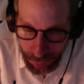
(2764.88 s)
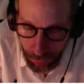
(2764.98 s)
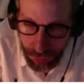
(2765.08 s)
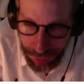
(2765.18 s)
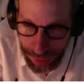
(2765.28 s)

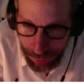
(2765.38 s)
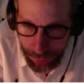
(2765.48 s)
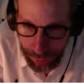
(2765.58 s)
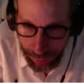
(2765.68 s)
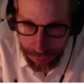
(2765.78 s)
virtually
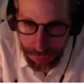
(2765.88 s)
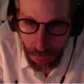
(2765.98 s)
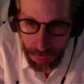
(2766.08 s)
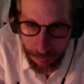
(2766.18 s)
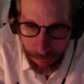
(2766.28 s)
everything.
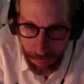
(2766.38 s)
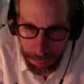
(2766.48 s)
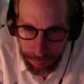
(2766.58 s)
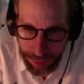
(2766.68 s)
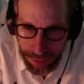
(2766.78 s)
So
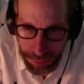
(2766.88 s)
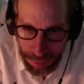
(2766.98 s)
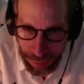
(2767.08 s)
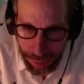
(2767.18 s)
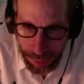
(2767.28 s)
please
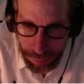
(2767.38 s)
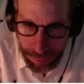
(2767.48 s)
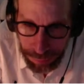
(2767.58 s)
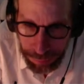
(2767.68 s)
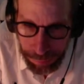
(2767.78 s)
click
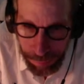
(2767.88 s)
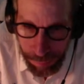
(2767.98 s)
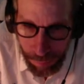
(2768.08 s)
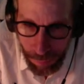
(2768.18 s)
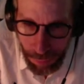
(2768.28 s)

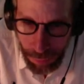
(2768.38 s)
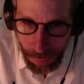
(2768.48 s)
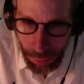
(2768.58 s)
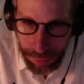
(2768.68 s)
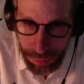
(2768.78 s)

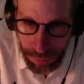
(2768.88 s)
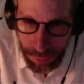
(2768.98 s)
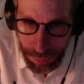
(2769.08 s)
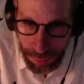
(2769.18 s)
once.